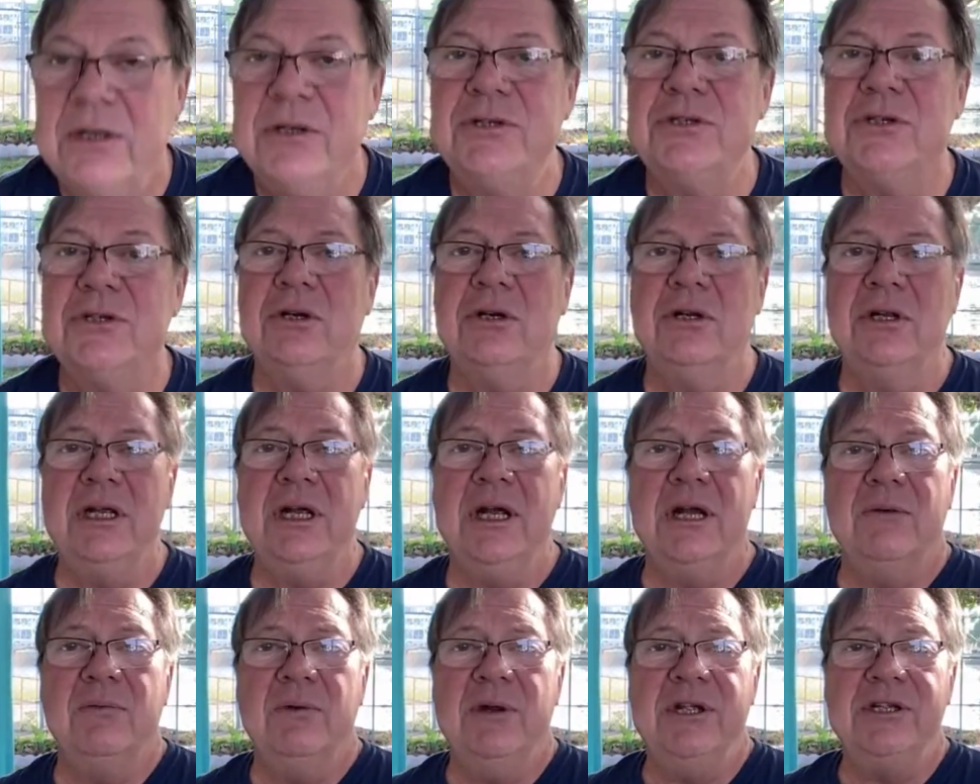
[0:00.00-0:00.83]
Certainly
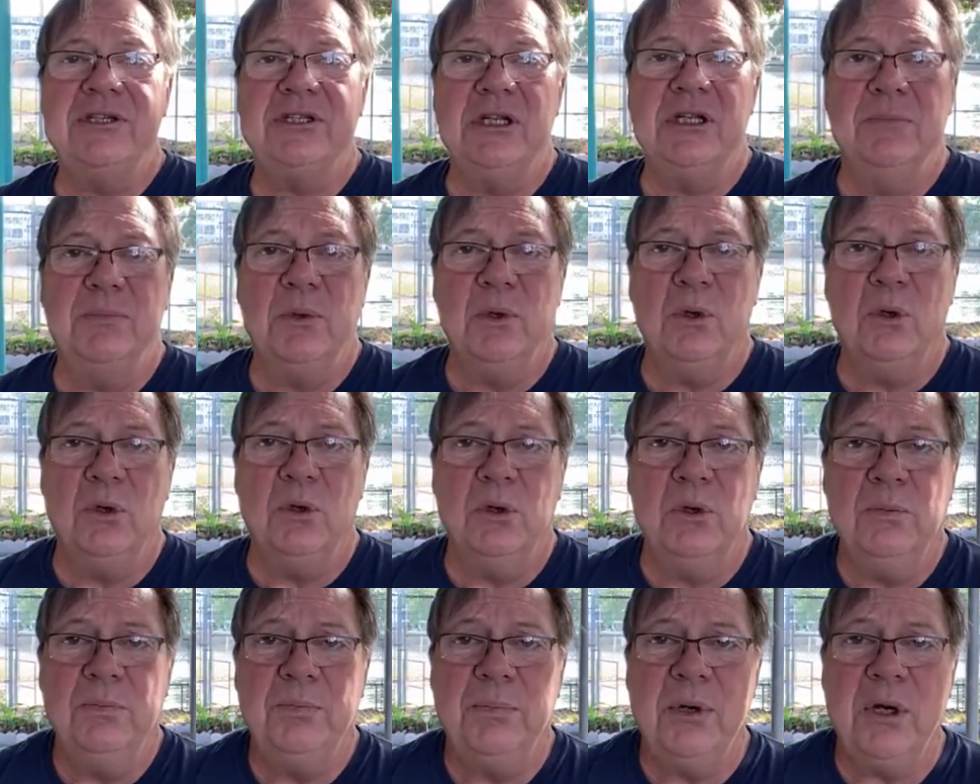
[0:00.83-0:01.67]
a reasonable
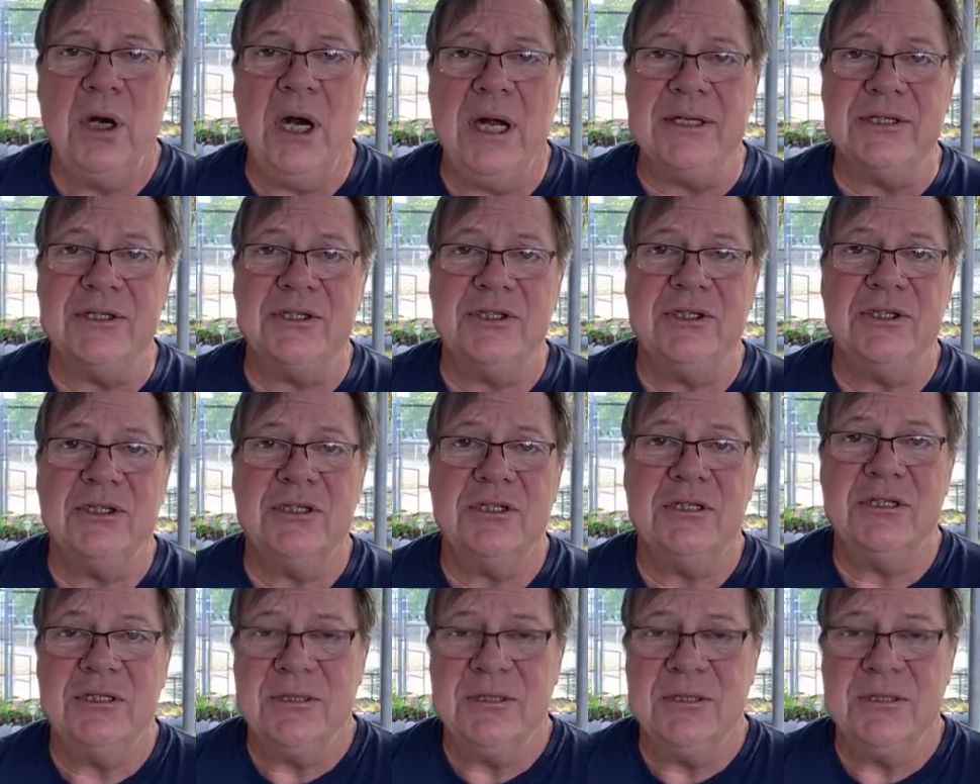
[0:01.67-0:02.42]
price.